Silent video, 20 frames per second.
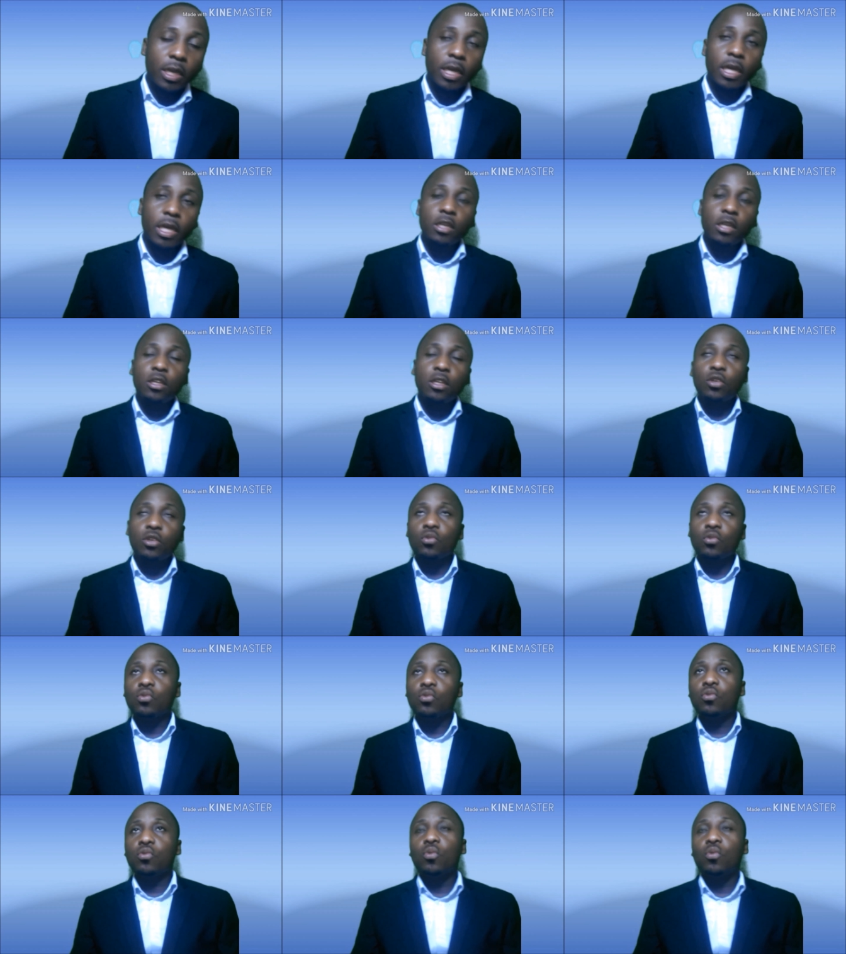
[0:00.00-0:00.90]
And
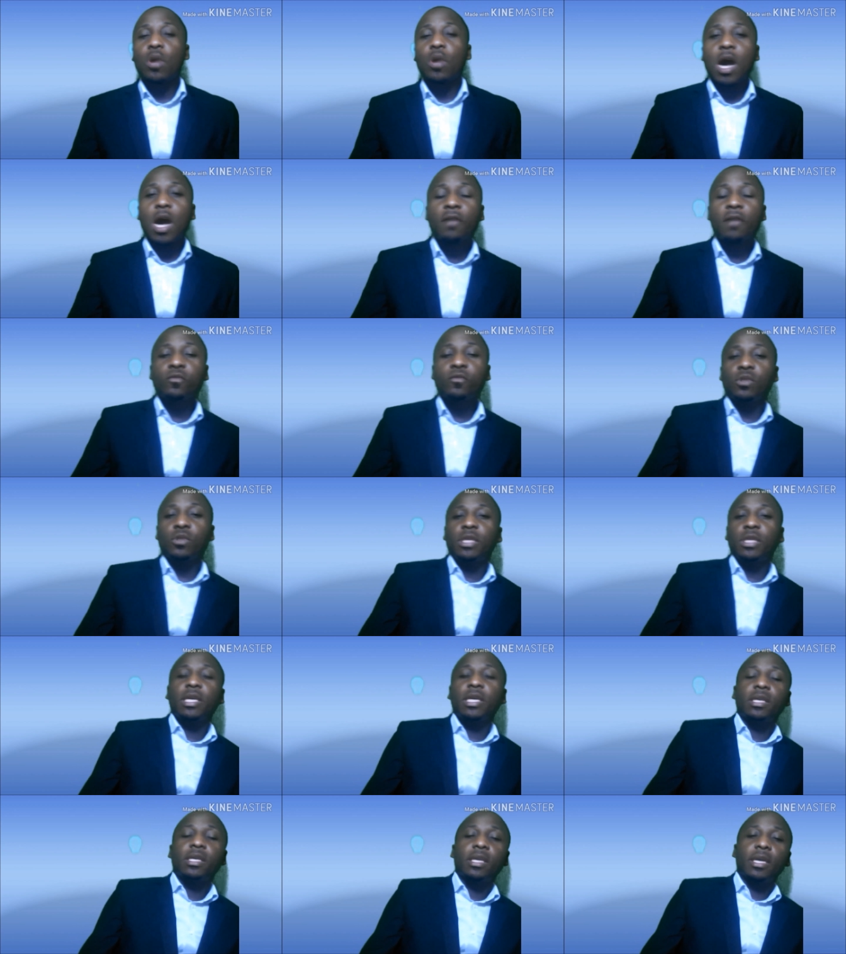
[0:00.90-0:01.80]
you will have to
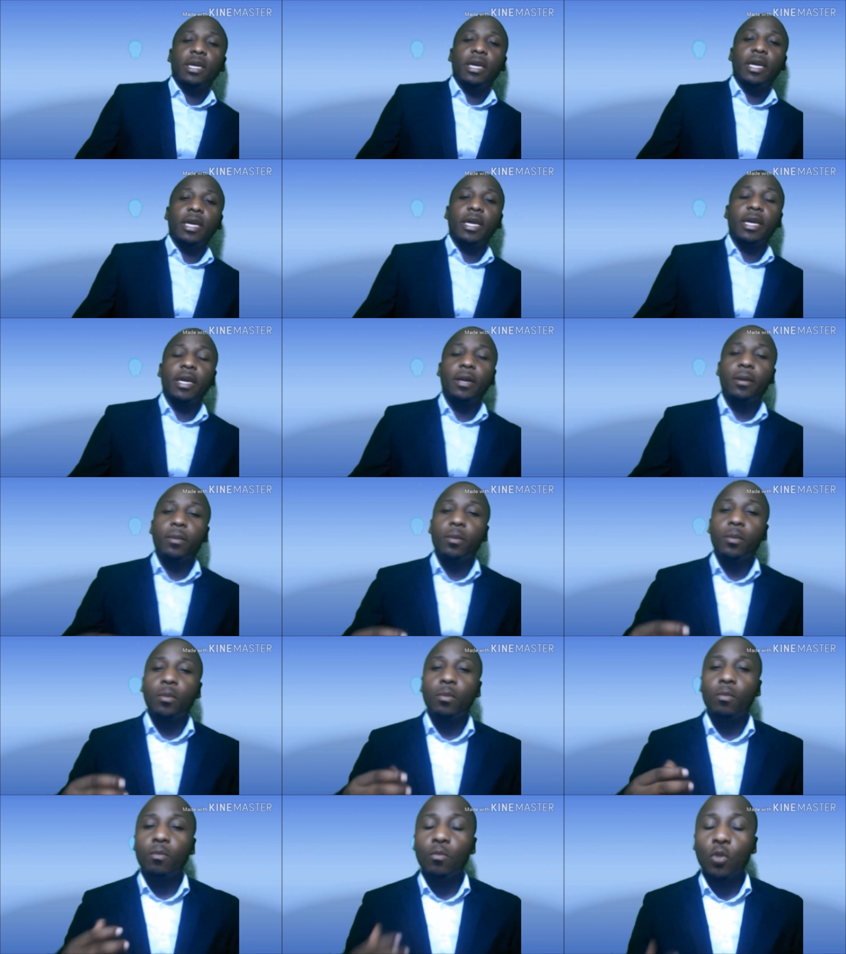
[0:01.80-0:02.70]
take a
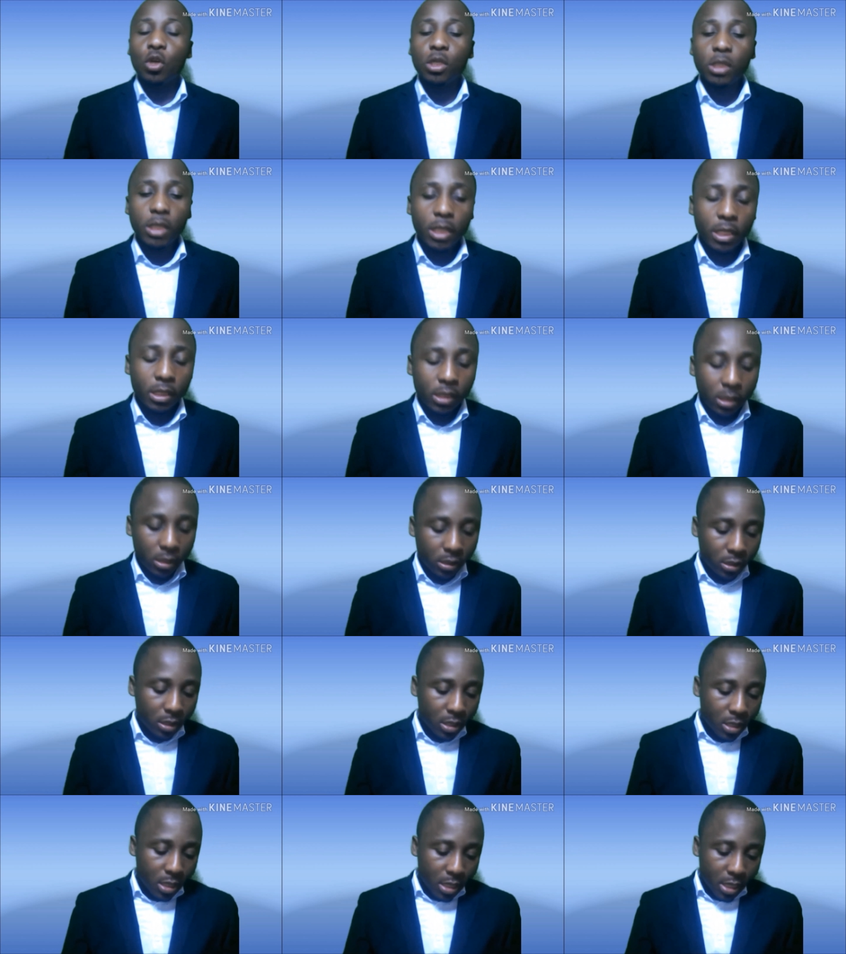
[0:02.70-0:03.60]
mortgage,
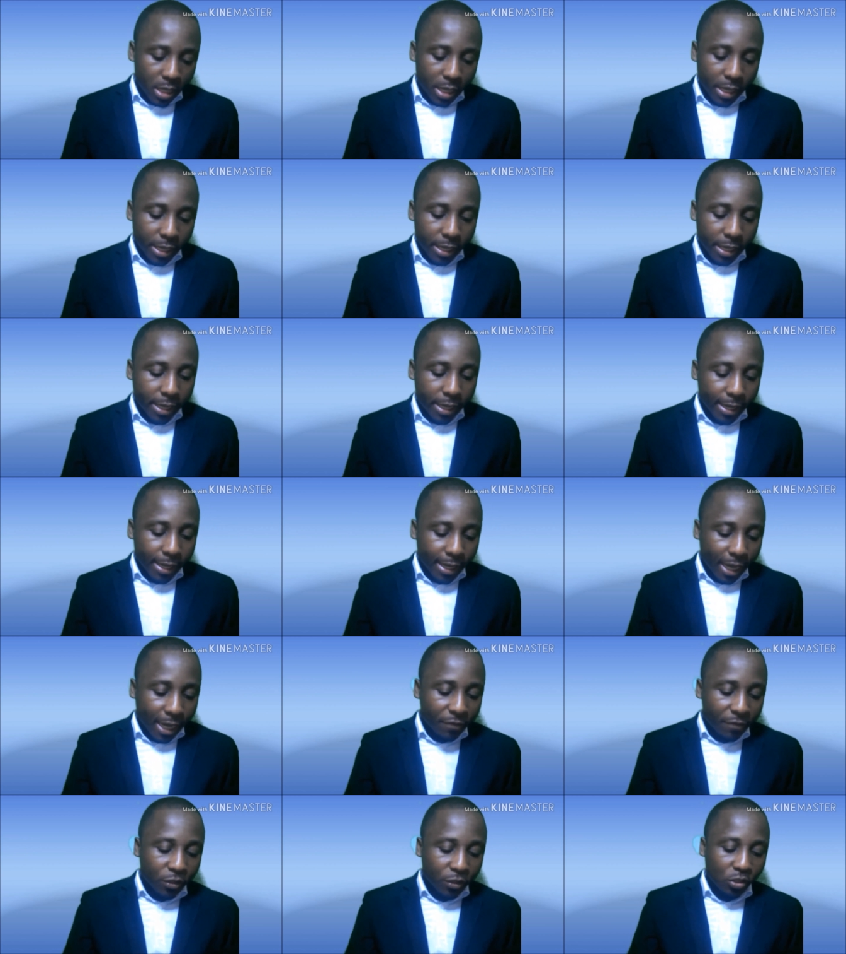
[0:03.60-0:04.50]

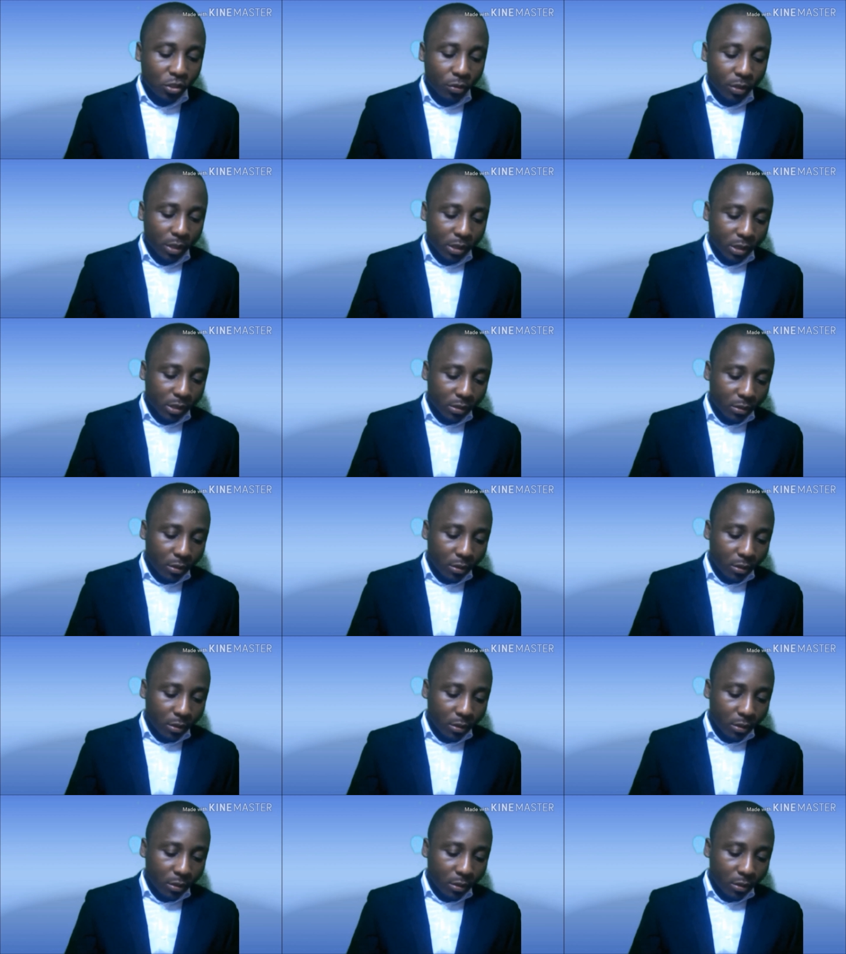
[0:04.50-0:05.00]
life insurance.